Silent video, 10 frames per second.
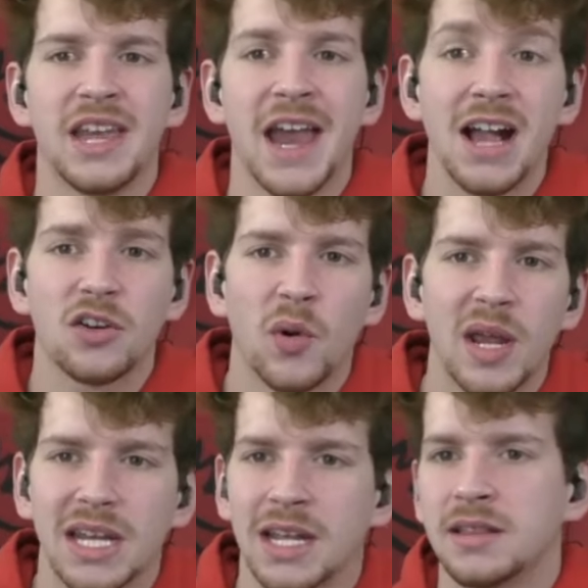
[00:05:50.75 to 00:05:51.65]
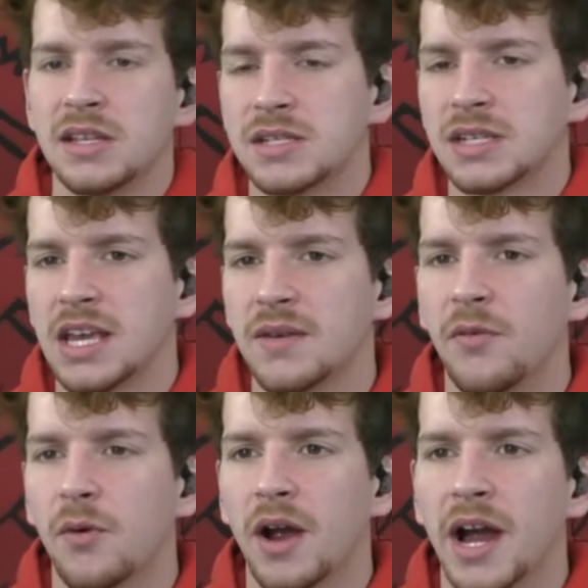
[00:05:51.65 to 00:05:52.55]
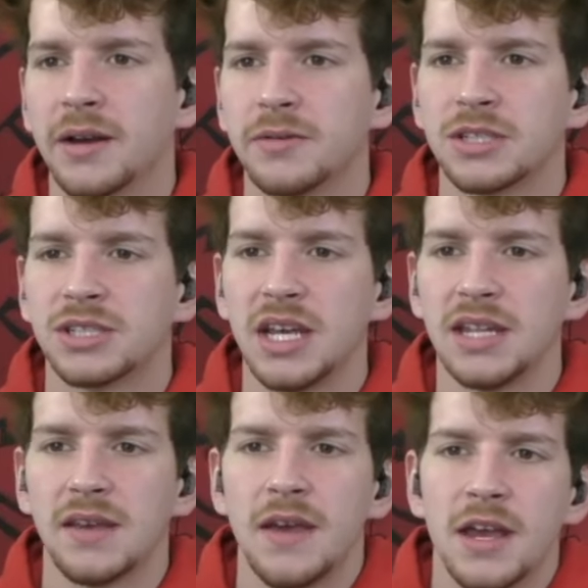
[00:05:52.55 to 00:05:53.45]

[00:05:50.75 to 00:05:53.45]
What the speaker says: not great in this game for Iowa State,